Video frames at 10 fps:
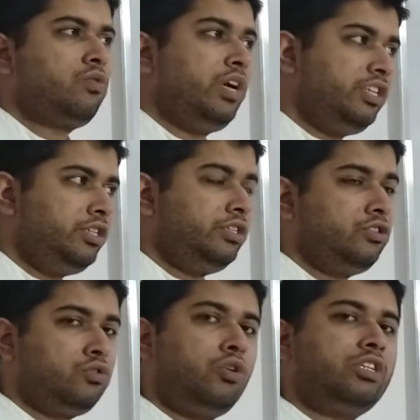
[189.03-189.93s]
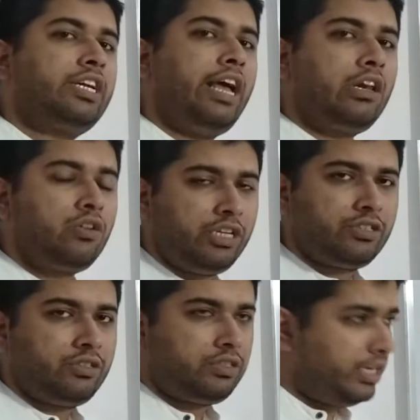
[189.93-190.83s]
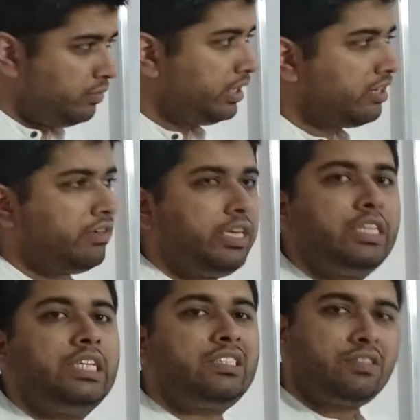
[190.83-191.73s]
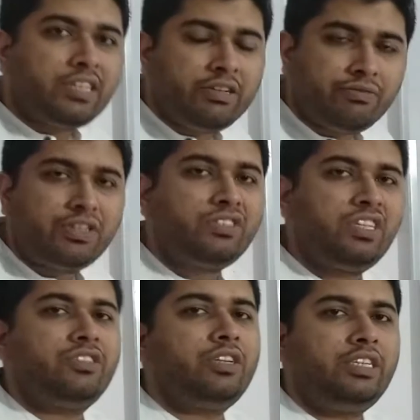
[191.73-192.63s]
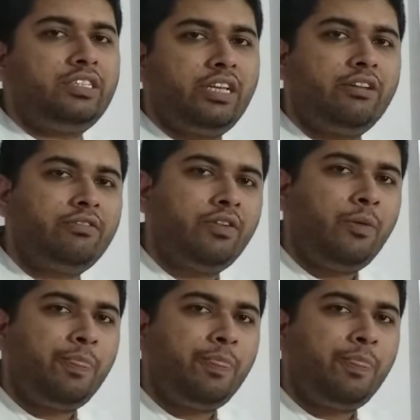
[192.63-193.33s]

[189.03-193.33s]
questions or the calculations that we'll cover in this first session itself